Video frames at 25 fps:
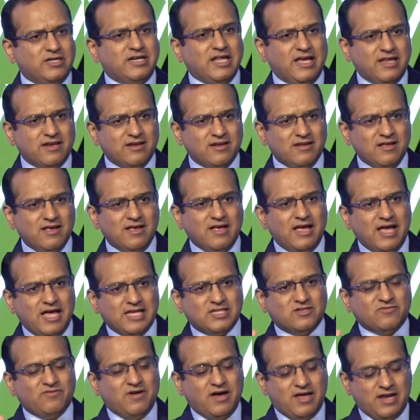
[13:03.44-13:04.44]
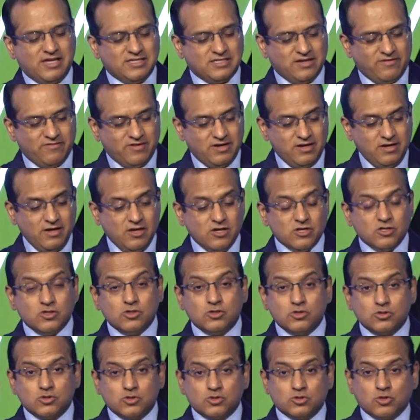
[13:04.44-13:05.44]
10 as far as our
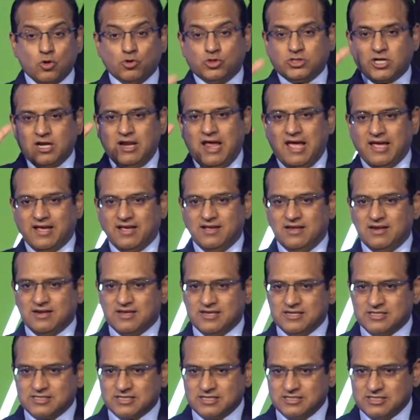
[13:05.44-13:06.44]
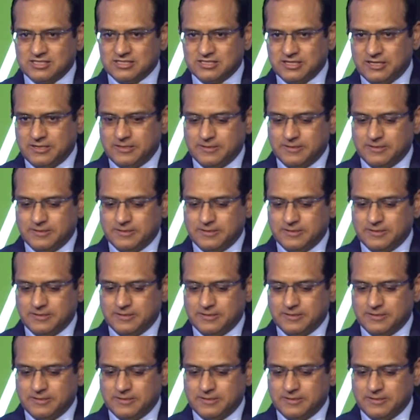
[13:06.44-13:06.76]
social angle is concerned.